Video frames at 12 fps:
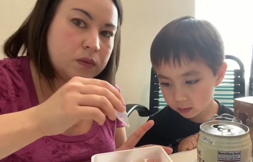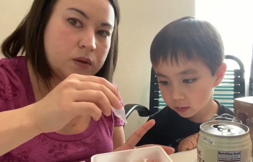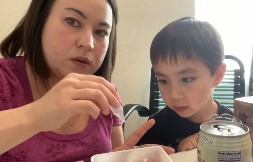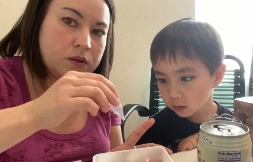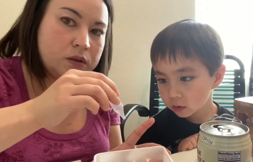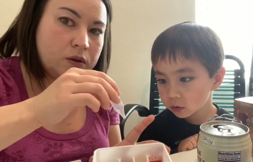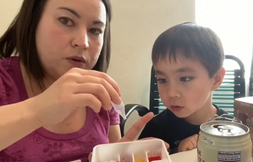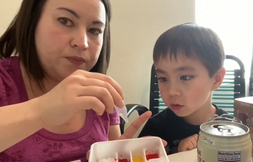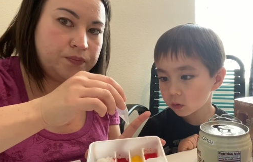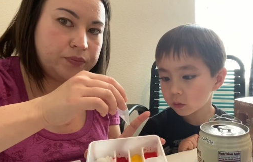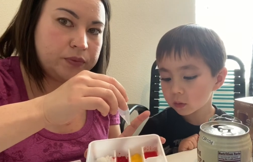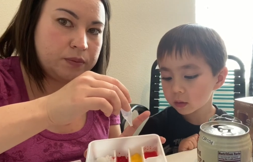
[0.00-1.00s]
Speaker 1: So I'm
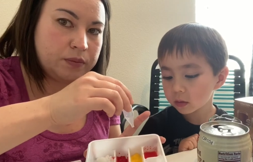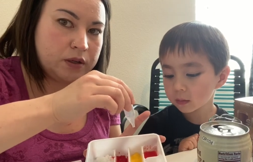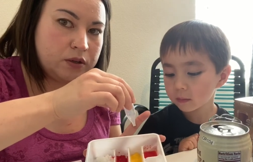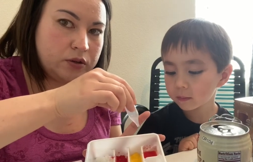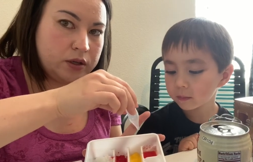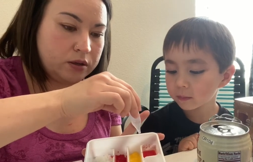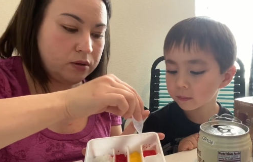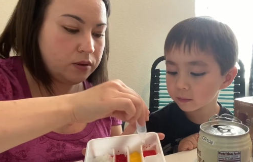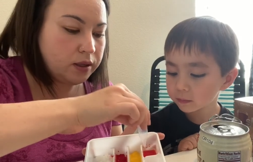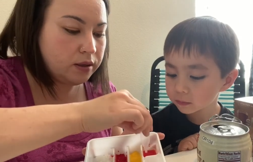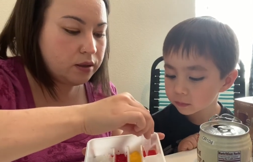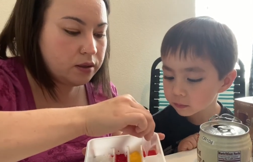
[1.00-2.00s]
gonna try to go
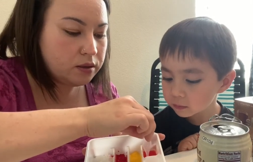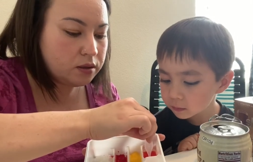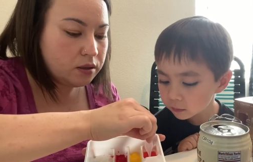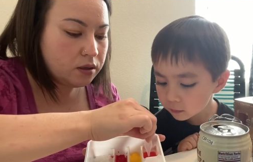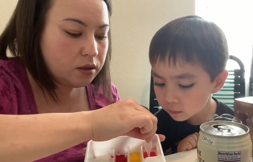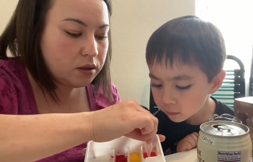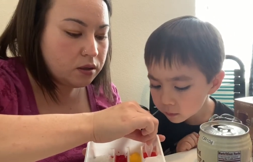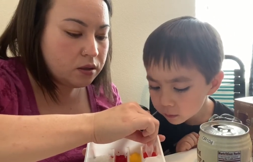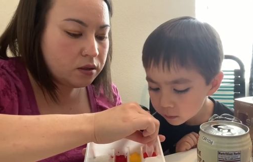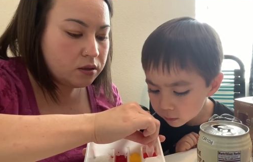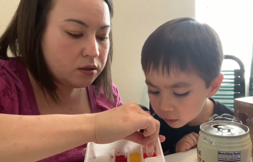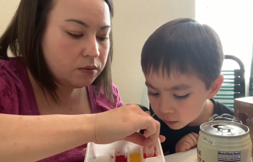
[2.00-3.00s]
like this.
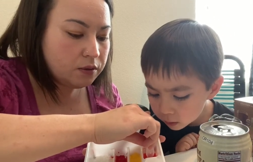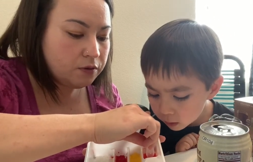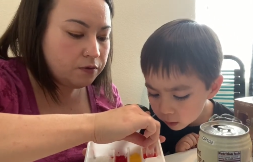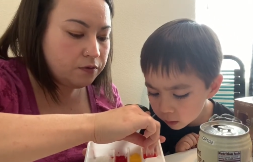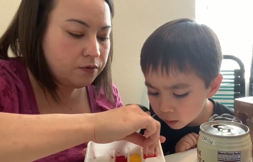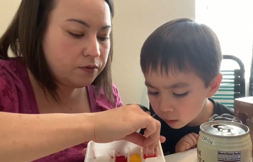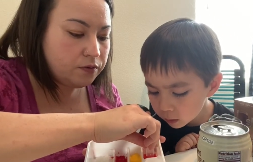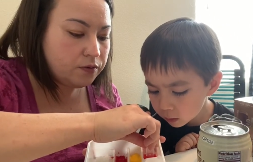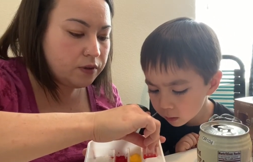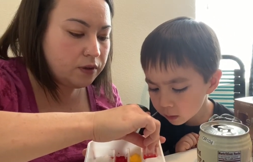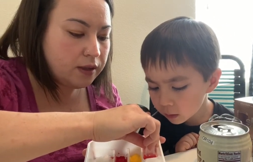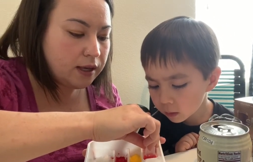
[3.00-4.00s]
So I'm gonna
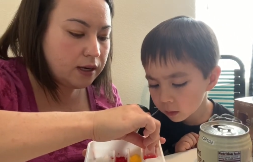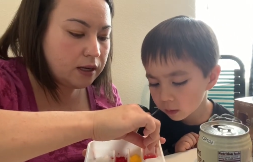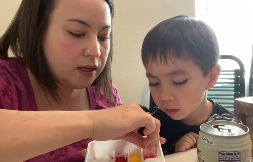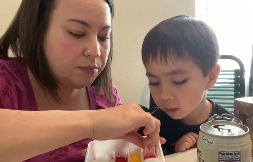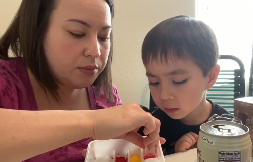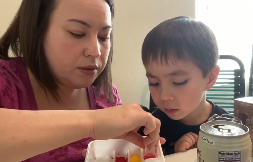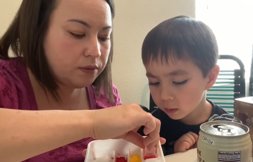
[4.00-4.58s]
fill that up.